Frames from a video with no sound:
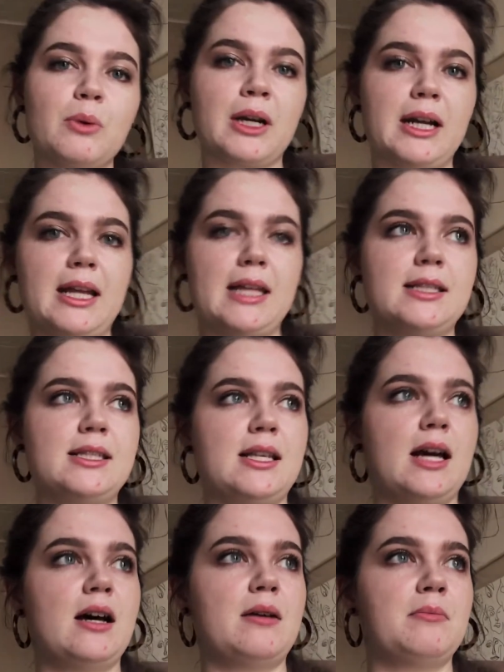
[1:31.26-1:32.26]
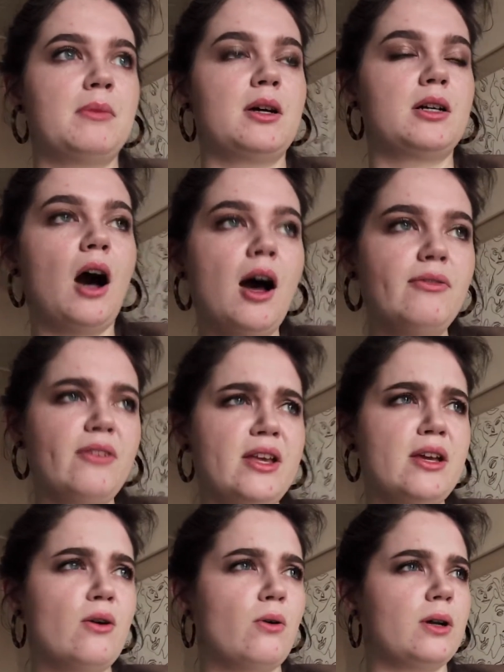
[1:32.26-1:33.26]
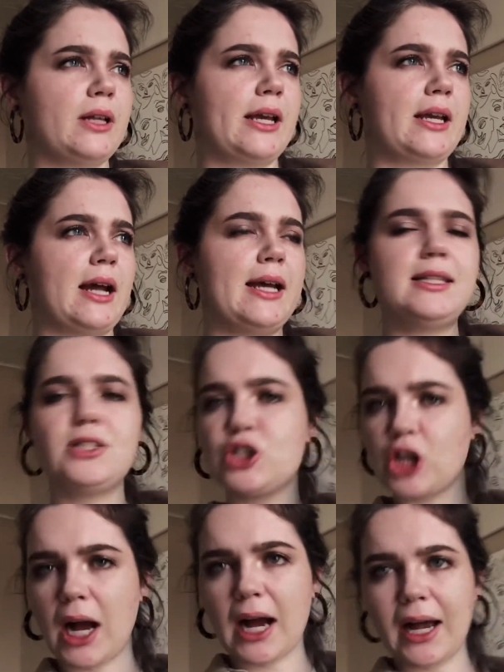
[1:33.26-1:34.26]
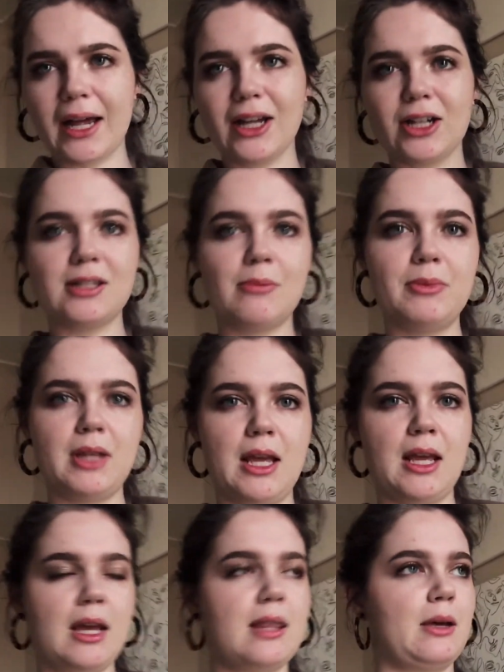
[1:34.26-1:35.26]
gonna get some coffee or like an iced chai or something,